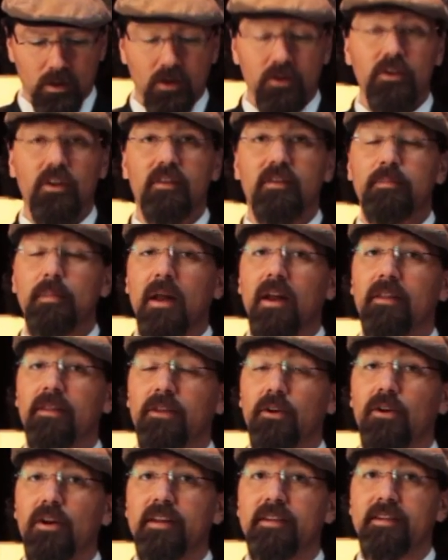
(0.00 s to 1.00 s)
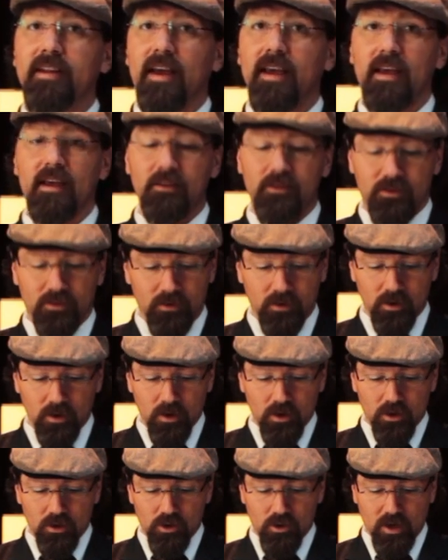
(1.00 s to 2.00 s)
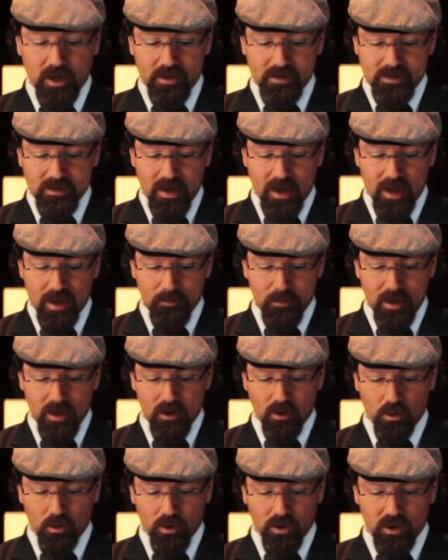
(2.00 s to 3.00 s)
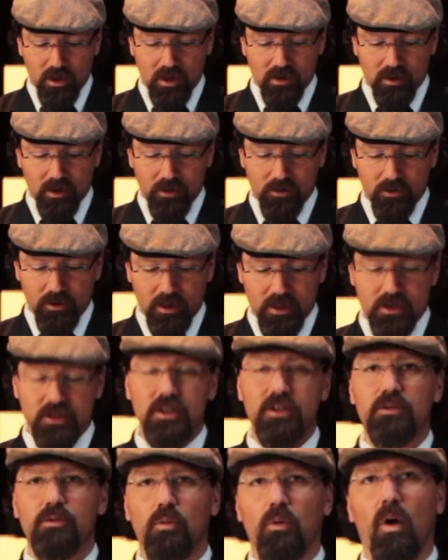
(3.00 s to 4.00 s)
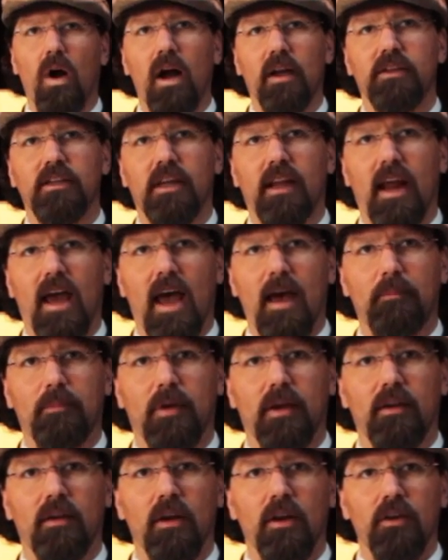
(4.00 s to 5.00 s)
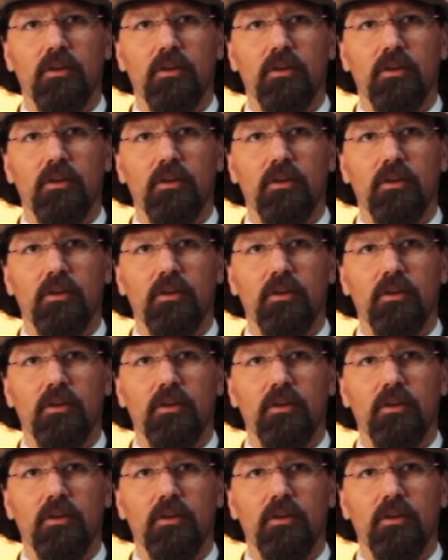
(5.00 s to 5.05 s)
So it's about 30 seconds. You can time it, or you can literally just watch it happen.